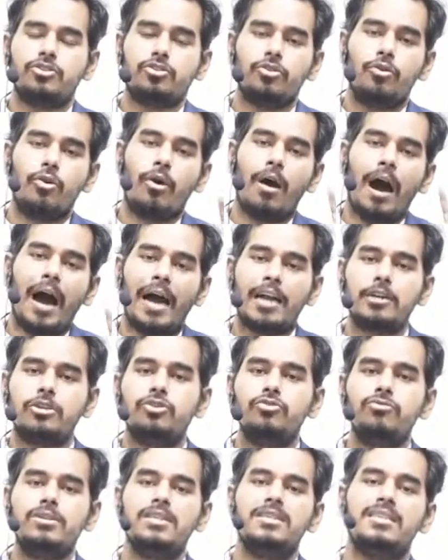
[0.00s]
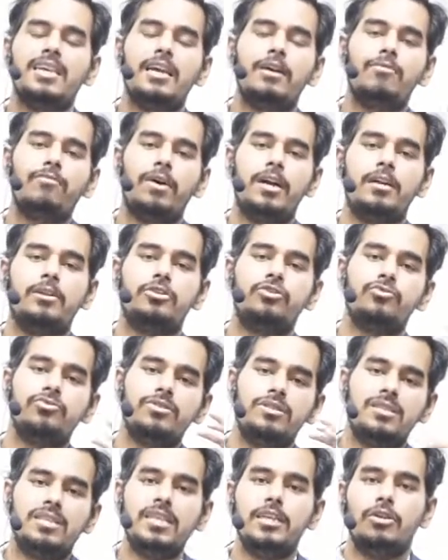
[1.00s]
so R2 is equal to
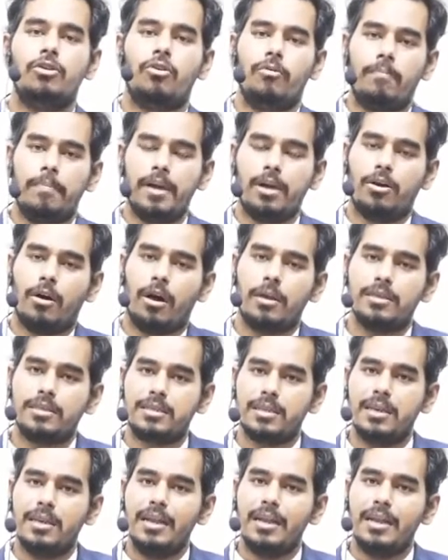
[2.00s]
0, because